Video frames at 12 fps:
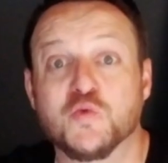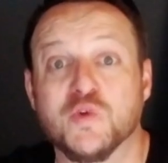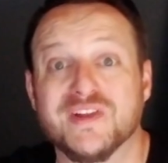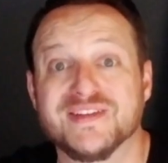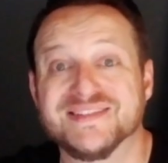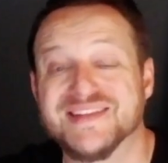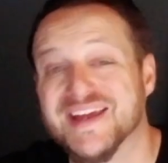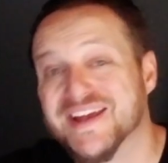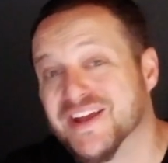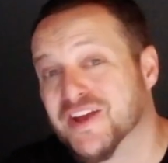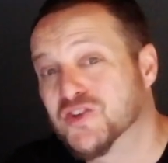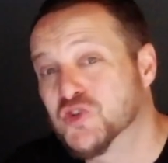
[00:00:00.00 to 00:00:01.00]
Real
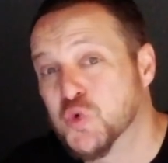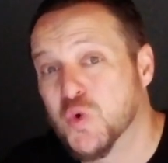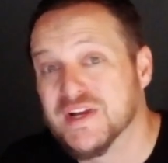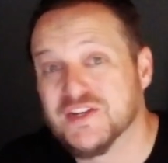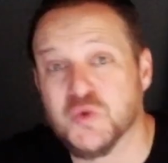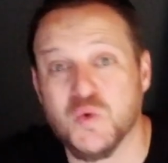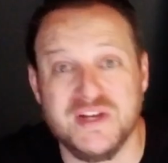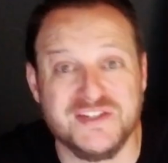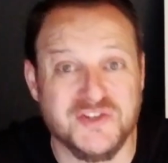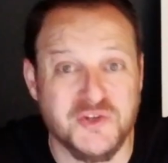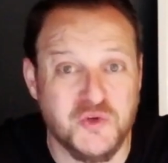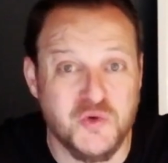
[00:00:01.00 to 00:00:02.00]
Estate
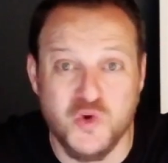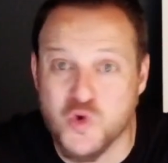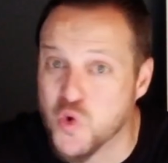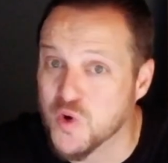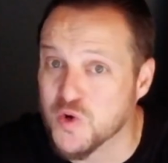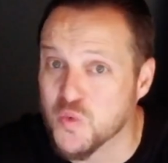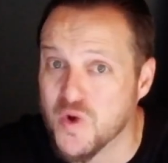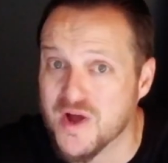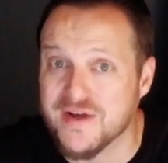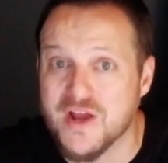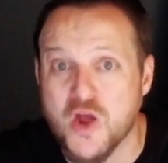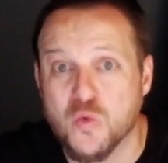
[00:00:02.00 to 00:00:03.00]
2022 quarter
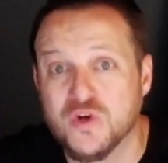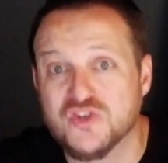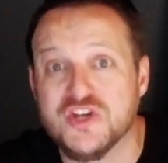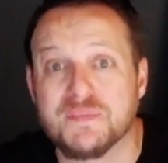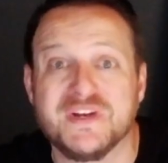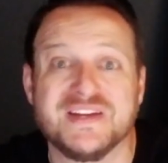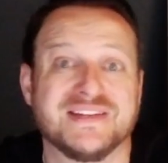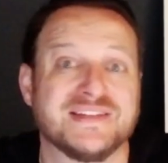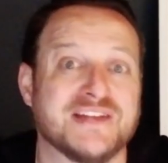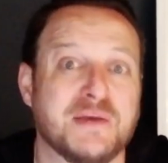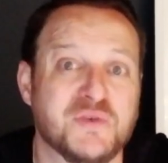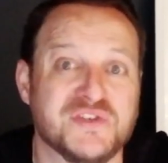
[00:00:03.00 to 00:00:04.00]
one. We're jumping into the
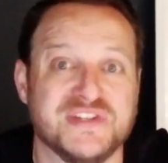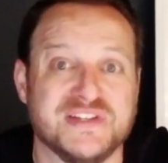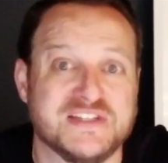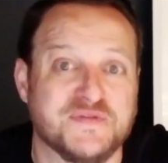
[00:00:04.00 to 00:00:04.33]
numbers in this